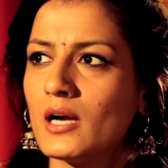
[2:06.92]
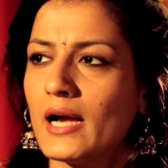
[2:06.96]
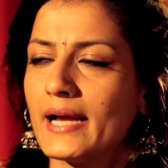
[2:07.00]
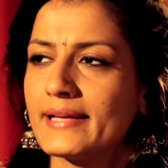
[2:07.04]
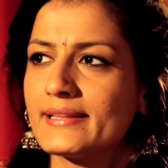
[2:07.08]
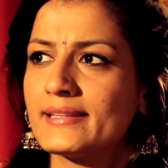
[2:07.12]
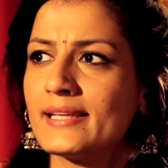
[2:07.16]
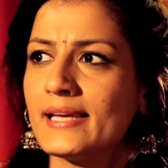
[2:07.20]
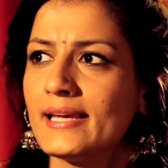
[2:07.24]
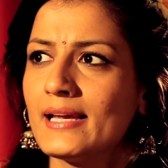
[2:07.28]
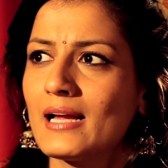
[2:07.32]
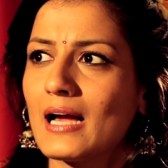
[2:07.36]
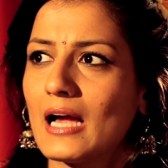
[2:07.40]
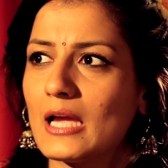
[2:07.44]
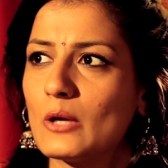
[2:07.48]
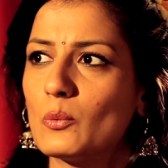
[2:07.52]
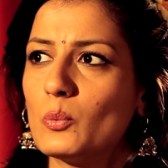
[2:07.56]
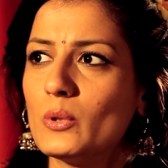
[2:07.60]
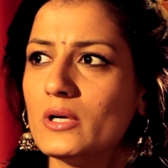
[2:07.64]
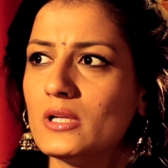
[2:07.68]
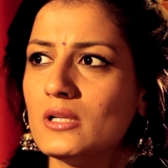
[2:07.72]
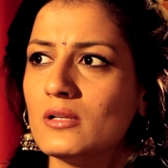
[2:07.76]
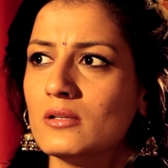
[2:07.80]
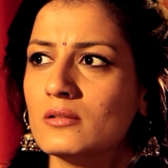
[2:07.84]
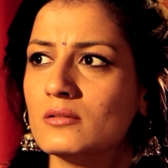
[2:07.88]
I think I
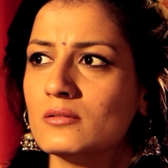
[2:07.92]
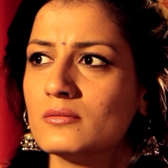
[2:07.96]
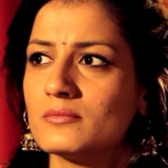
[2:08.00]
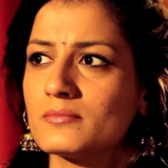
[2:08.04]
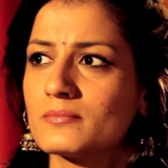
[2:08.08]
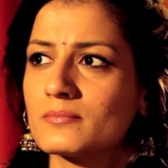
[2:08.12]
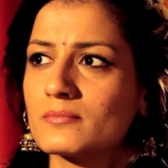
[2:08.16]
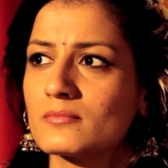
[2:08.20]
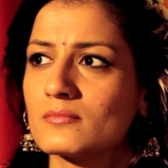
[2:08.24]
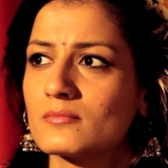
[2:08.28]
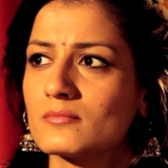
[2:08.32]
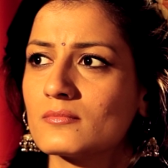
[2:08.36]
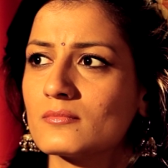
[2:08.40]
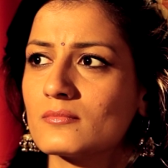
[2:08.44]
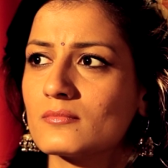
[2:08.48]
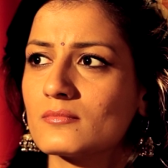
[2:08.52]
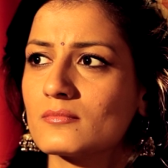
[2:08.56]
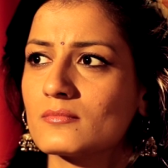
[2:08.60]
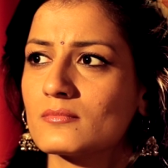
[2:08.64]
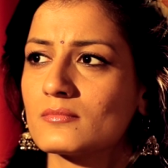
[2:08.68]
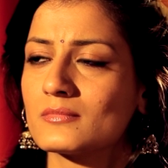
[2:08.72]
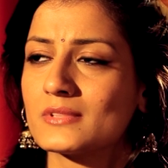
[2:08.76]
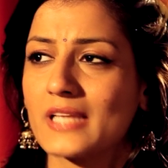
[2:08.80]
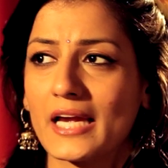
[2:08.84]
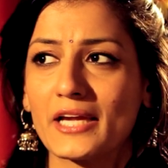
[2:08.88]
will.
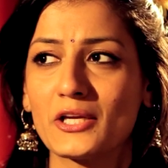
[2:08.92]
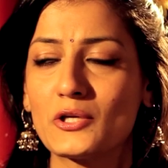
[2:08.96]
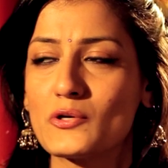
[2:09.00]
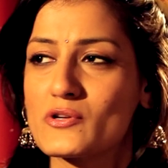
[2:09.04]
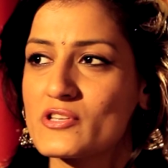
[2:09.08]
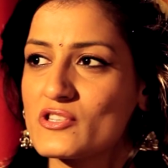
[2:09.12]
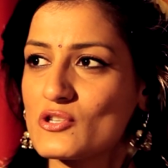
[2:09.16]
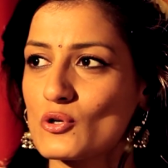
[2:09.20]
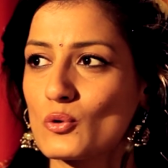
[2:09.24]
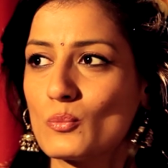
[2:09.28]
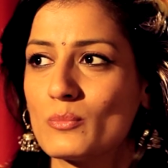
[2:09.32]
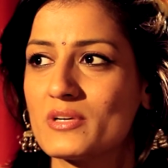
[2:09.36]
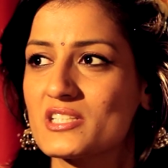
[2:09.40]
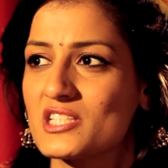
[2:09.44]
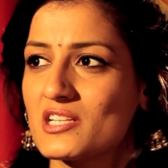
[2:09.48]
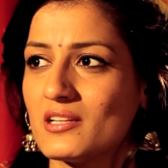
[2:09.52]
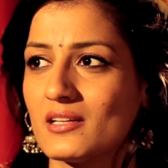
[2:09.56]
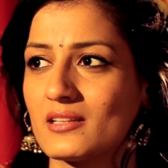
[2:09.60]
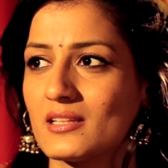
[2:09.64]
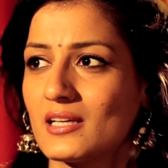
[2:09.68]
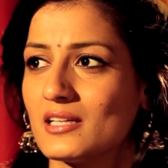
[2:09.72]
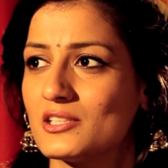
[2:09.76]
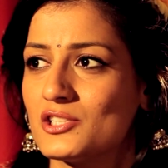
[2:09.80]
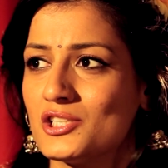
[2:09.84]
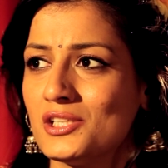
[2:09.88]
Thank you so much,
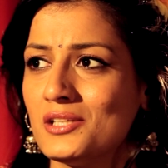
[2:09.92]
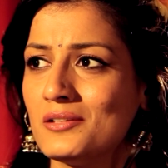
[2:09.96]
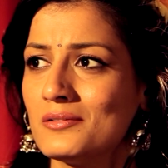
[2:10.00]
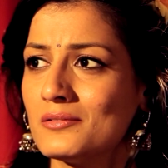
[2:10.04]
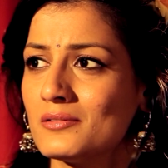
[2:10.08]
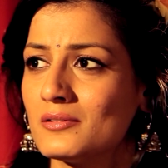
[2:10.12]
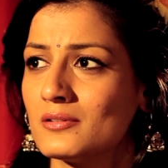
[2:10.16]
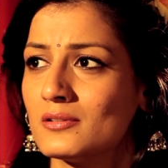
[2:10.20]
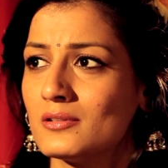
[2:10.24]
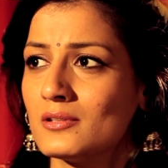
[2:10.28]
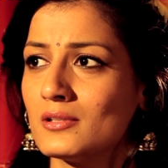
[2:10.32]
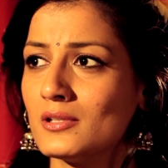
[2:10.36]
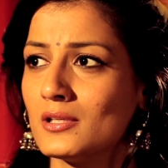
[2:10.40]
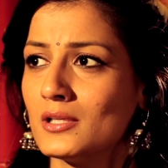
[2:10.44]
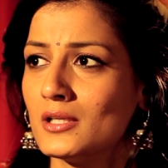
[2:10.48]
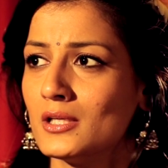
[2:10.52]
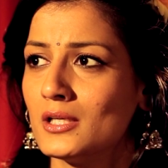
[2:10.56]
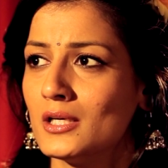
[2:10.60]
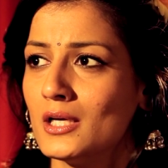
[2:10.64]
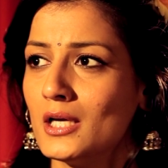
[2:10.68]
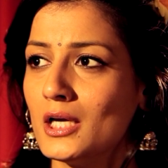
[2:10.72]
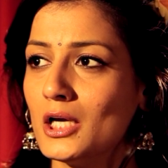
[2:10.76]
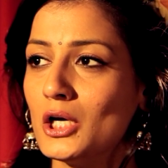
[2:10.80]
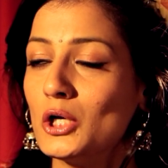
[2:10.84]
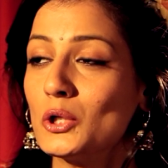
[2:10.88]
Lataji.
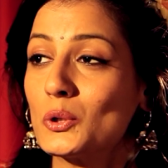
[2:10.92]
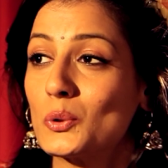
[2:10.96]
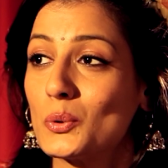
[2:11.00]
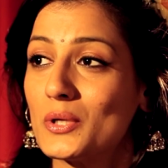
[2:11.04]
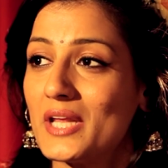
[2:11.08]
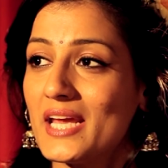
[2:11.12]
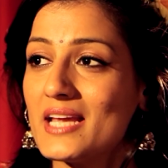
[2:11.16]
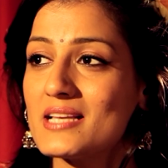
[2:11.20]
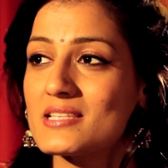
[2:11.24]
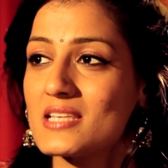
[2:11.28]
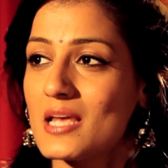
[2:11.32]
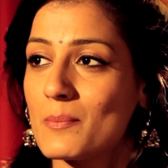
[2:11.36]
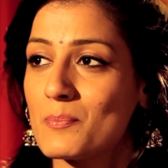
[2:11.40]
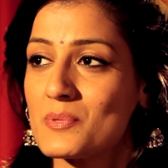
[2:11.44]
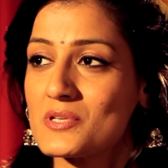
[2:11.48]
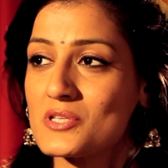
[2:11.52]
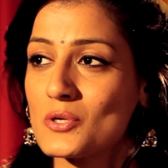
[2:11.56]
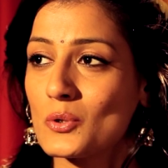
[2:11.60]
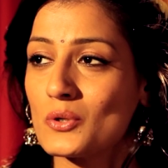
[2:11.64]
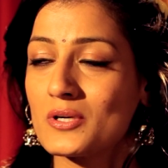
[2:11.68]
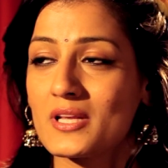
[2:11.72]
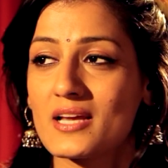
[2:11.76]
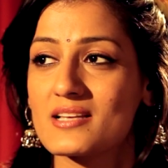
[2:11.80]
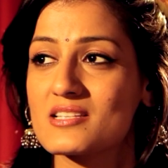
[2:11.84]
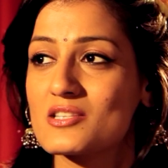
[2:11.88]
Today's
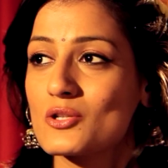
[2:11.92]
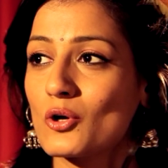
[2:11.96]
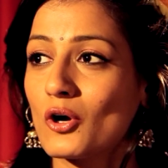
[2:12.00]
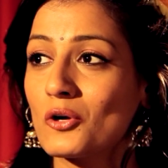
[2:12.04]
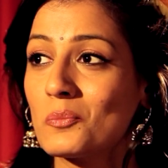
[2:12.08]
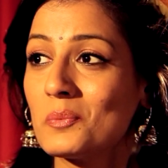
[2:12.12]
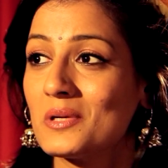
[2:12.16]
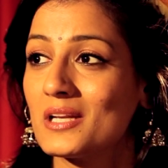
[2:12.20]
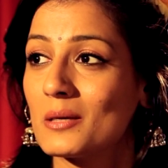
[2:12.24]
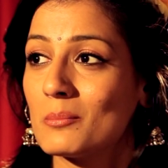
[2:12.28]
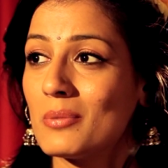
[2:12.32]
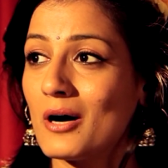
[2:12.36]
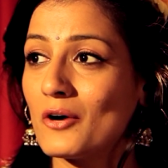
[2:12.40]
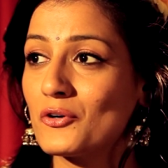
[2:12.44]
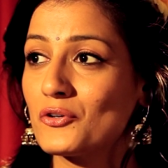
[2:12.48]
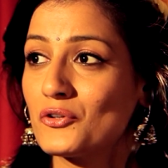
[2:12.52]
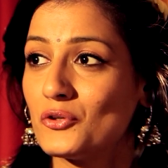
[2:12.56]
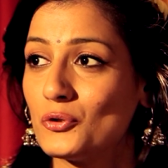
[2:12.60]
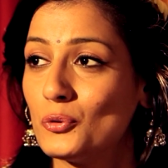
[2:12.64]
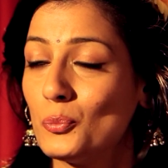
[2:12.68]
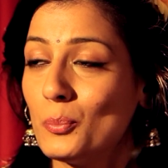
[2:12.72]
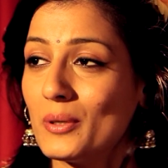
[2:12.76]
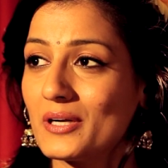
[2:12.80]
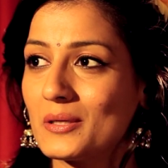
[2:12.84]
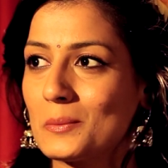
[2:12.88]
episode has not been about
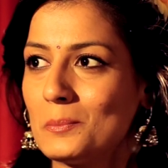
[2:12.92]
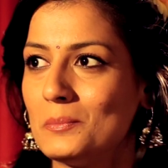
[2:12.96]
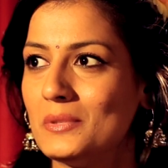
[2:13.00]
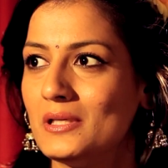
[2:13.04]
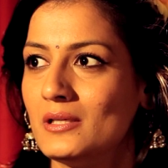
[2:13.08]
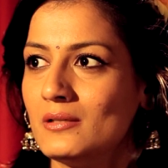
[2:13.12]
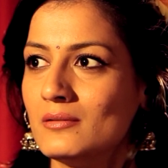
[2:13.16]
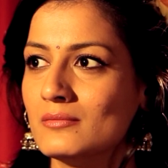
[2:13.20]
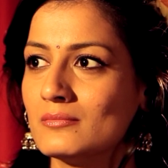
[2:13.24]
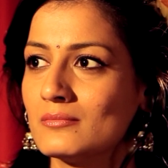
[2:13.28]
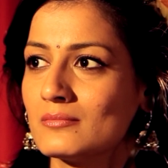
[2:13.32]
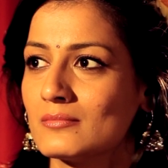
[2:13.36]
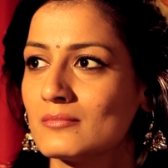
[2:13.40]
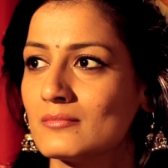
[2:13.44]
you but me.